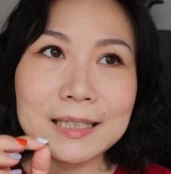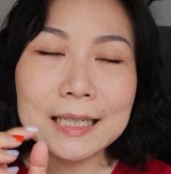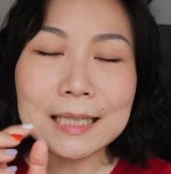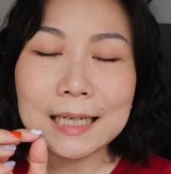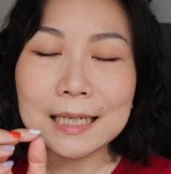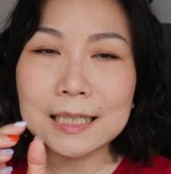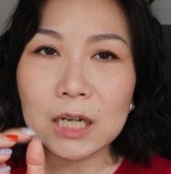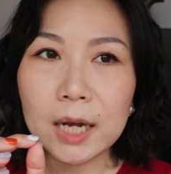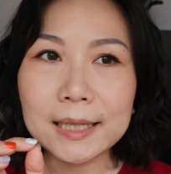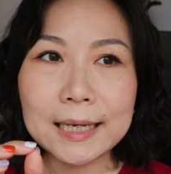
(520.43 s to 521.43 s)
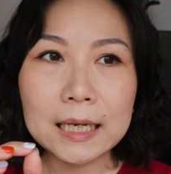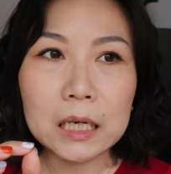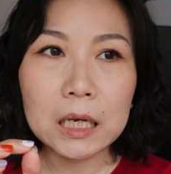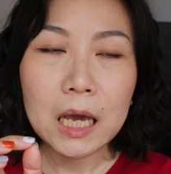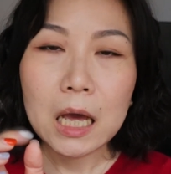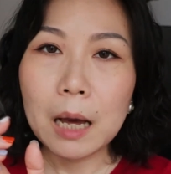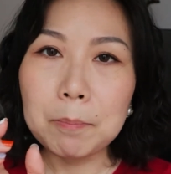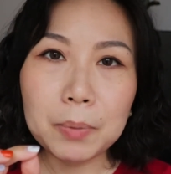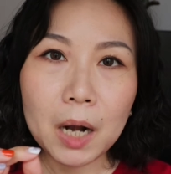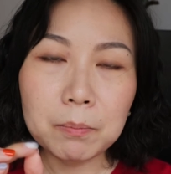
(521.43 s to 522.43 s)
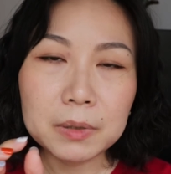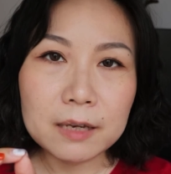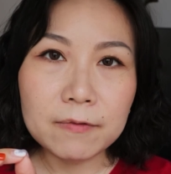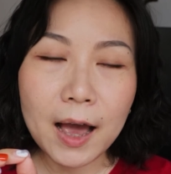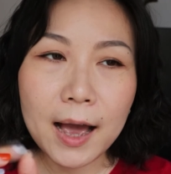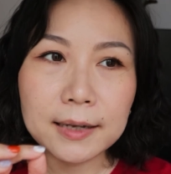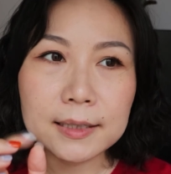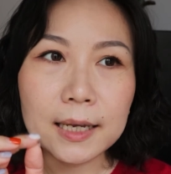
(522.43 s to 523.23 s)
teeny tiny and plumped effect.